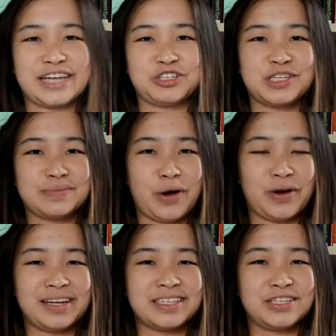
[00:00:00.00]
Tetris
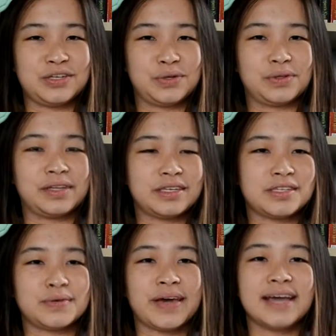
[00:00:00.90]
mode into the
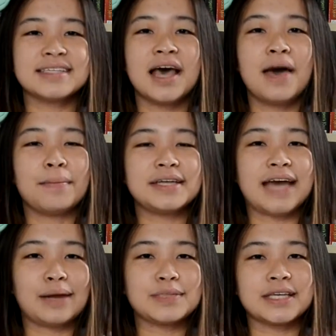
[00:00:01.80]
suitcase, my
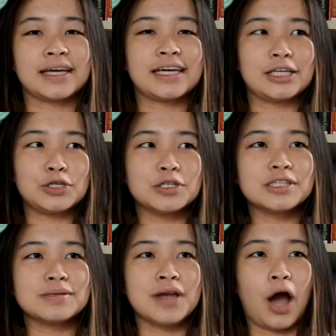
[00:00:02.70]
dad was like, can you
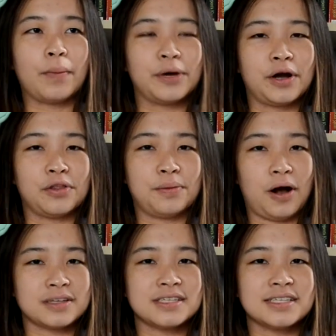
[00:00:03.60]
just not bring all the
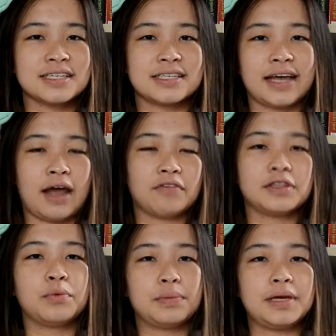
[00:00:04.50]
boxes because then
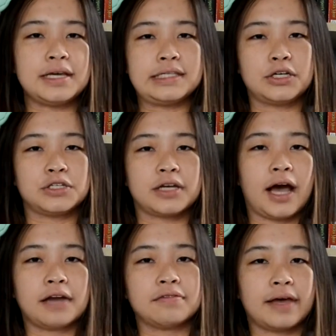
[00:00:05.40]
everything would be easier to
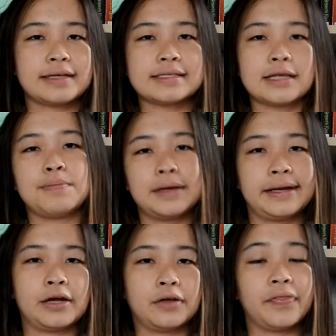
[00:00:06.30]
kind of like slip in
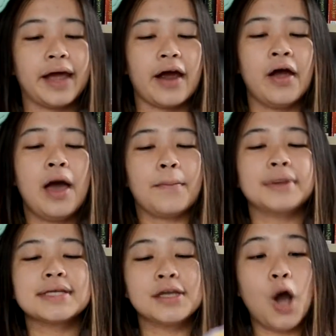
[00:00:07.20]
here and there. But
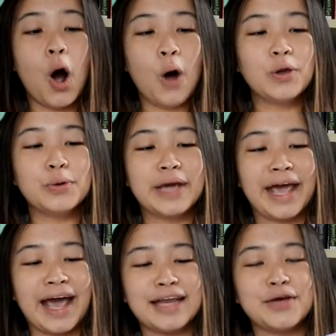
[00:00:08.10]
I was like, no, you
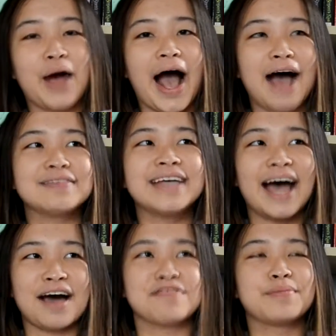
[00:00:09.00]
can, you have to
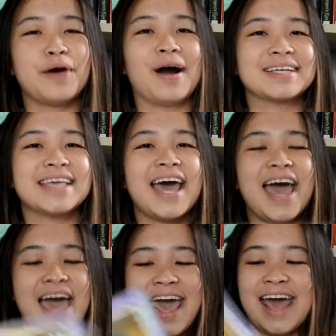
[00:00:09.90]
have the box.
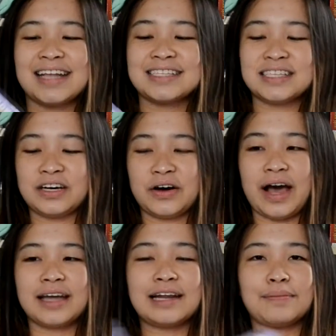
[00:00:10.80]
And so
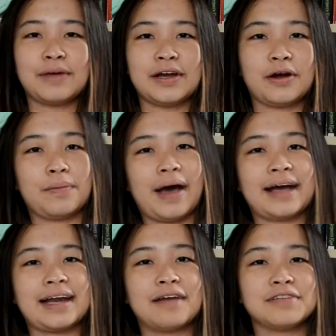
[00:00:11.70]
I ended up bringing her
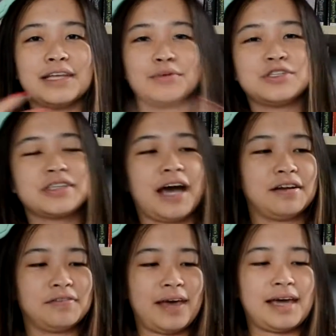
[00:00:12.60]
back and everything was just
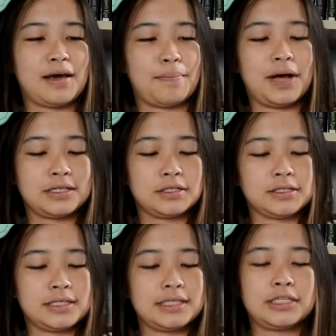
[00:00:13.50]
kind of like
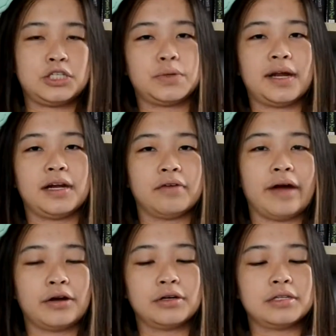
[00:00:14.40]
puzzled and situated
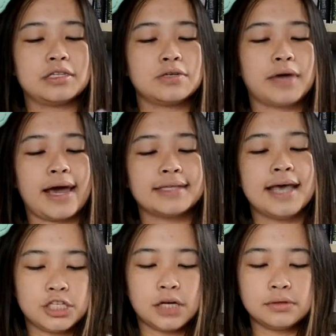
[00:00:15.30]
around her in the suitcase.
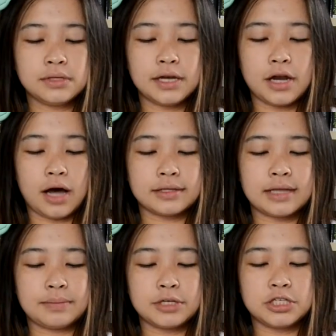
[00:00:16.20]
Generally not
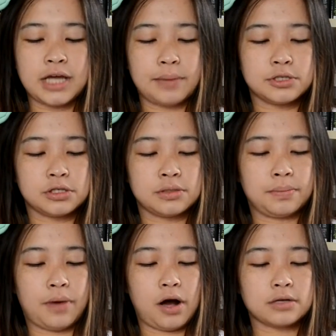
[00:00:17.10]
that much damage on the
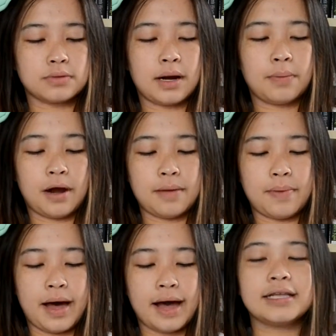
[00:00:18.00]
box when I brought it
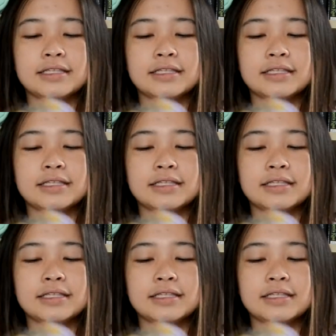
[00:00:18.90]
back.